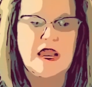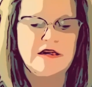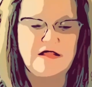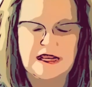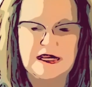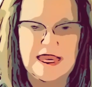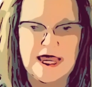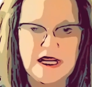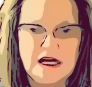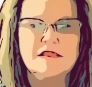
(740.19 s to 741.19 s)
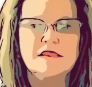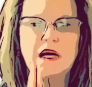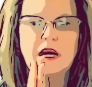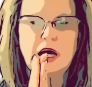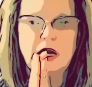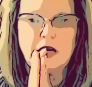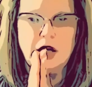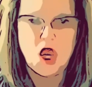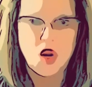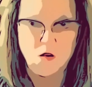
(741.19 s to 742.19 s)
They get us
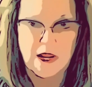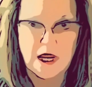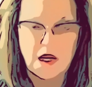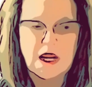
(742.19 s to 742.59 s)
nowhere.